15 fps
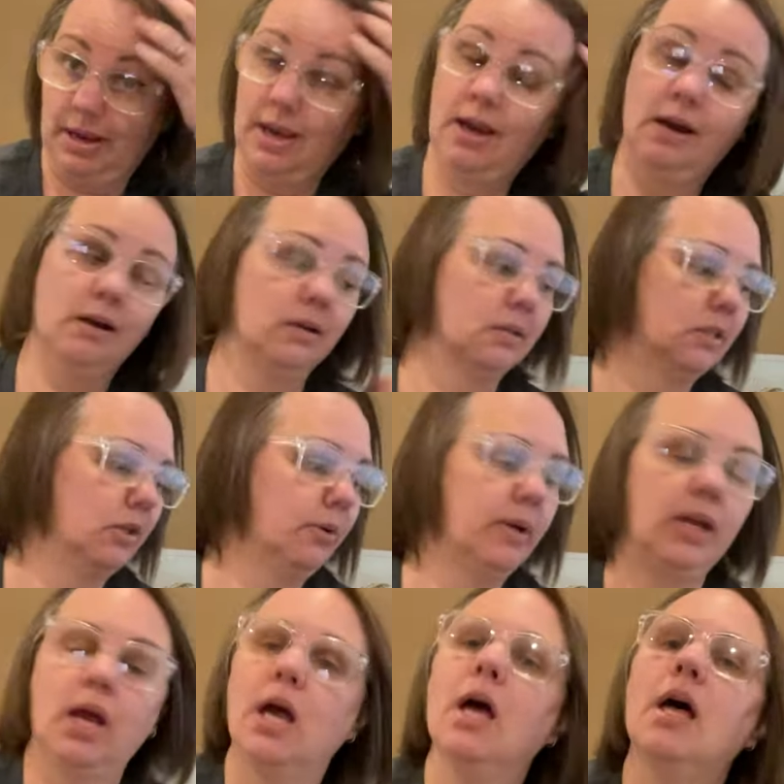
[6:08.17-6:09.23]
my hair is
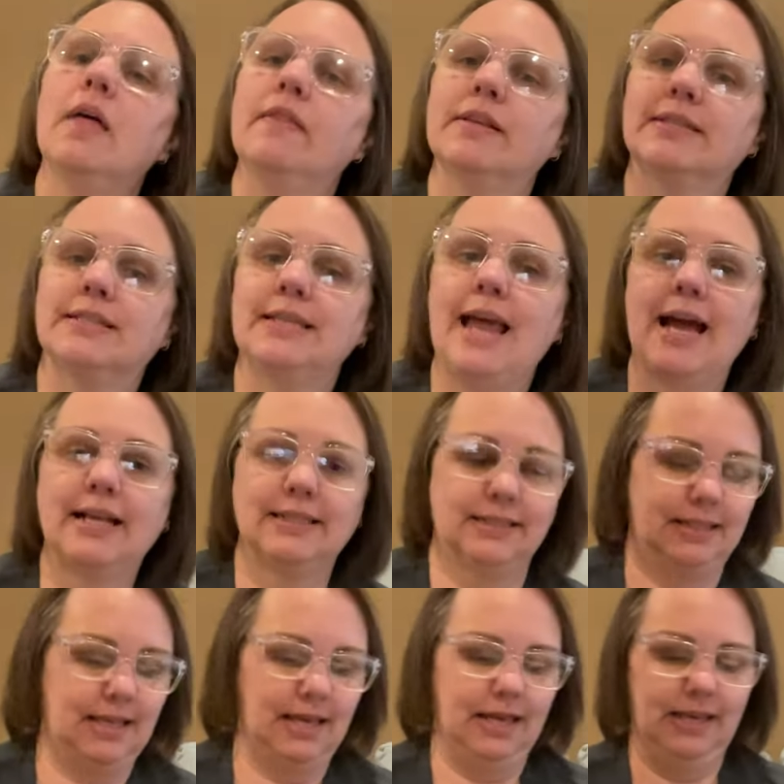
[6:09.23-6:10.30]
doing, this next
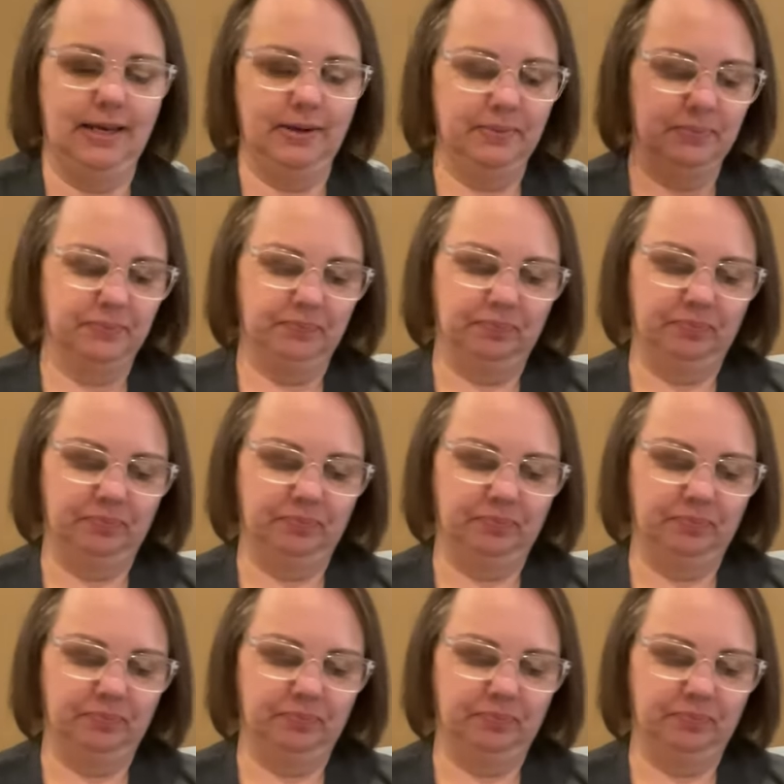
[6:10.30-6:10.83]
thing,